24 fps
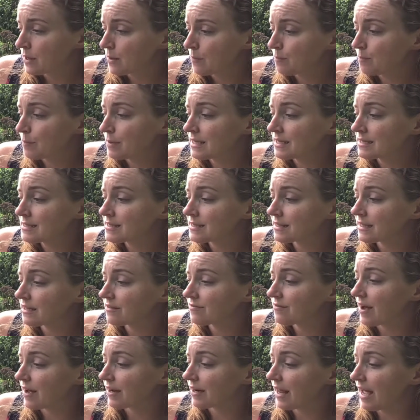Bees live
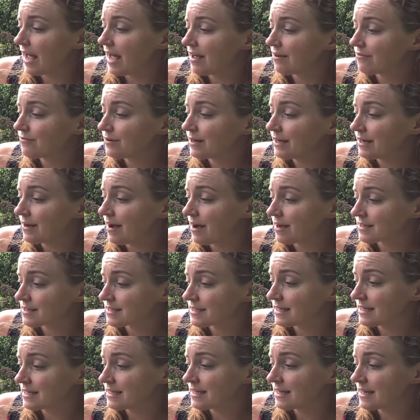on every
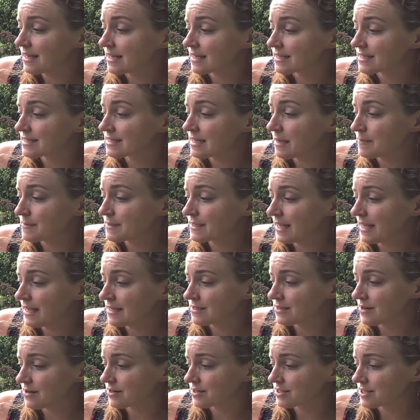continent except
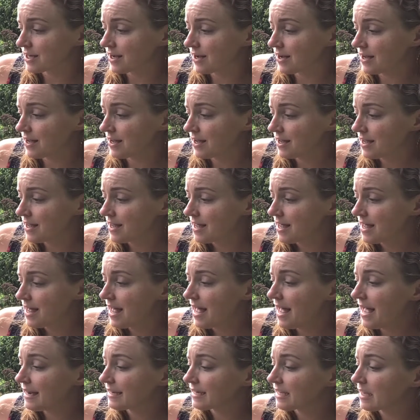Antarctica
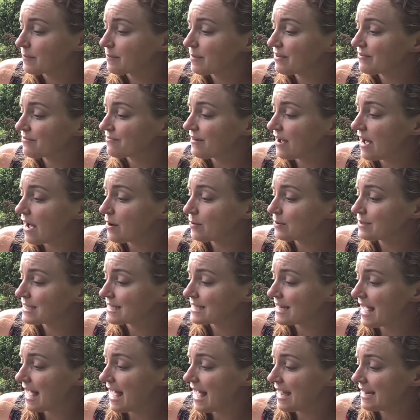and can be found
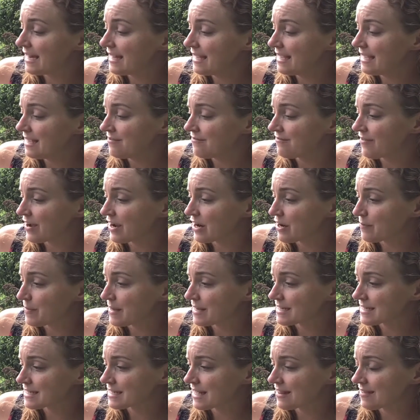in any
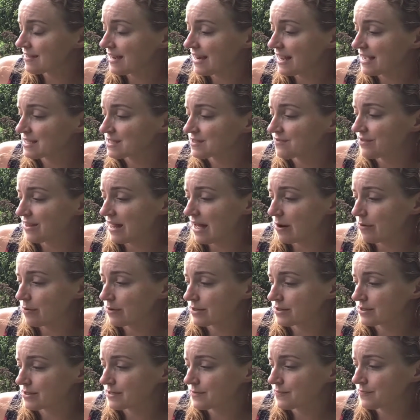environment that has
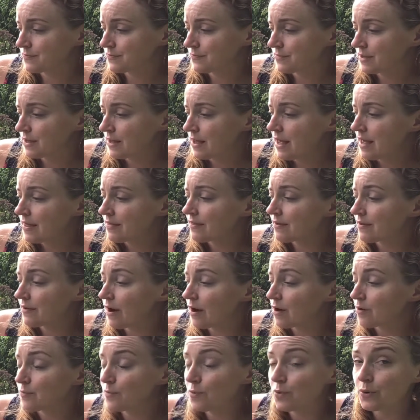flowers. There
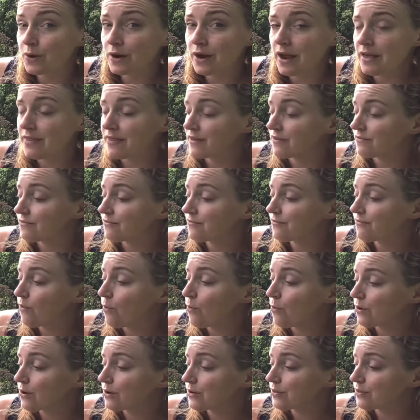are more than
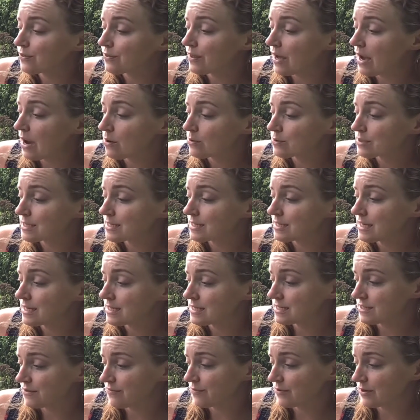4,000
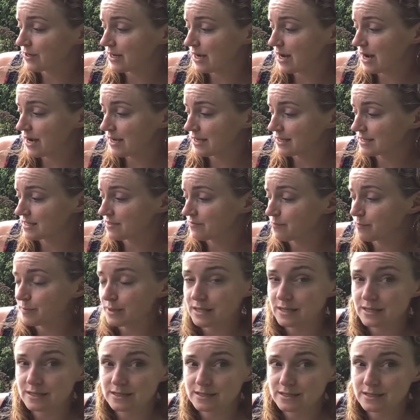different kinds of
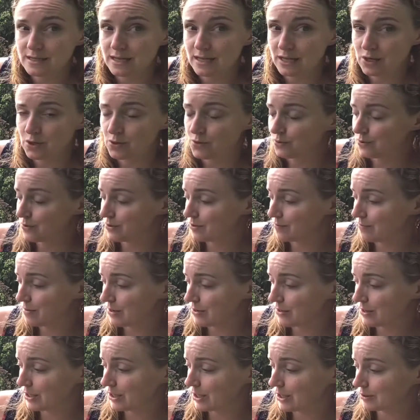bees in North
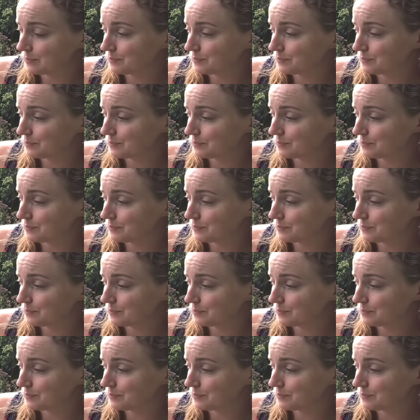America.